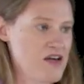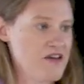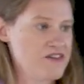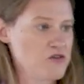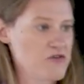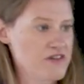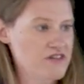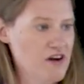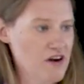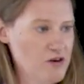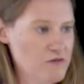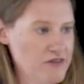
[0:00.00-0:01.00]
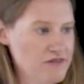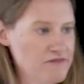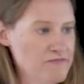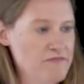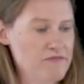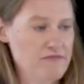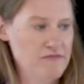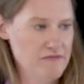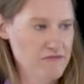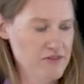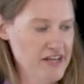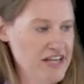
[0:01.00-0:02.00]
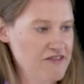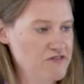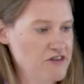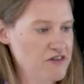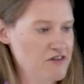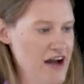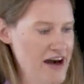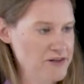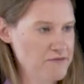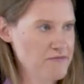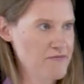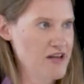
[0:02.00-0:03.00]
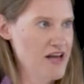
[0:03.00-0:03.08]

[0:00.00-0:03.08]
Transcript: So this carbon, like every other atom,